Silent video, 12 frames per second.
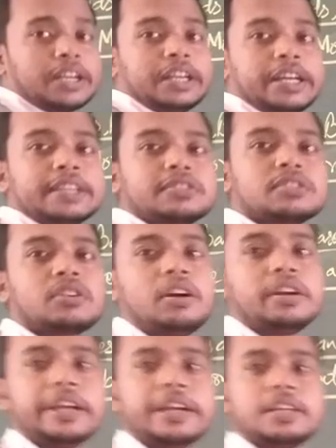it is a
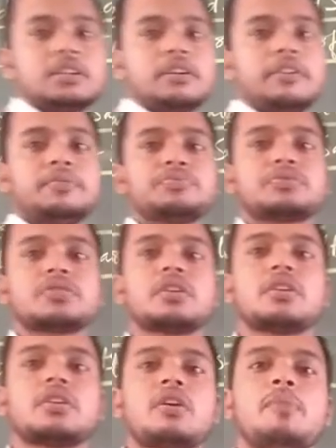salt, it is a
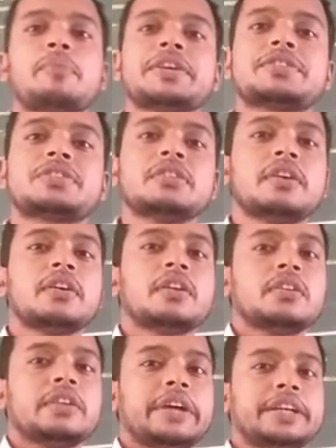combination,
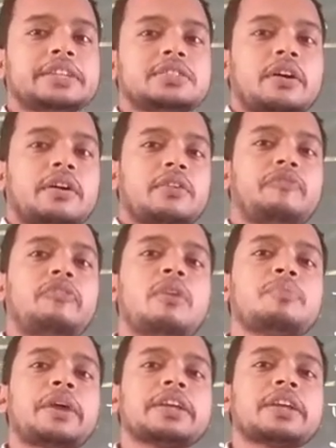it is formed
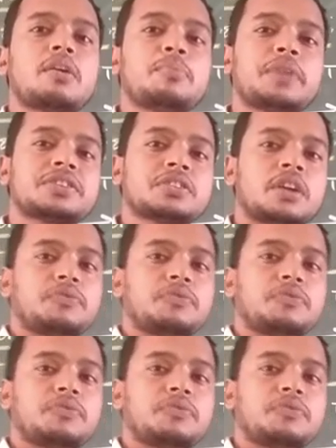by the combination of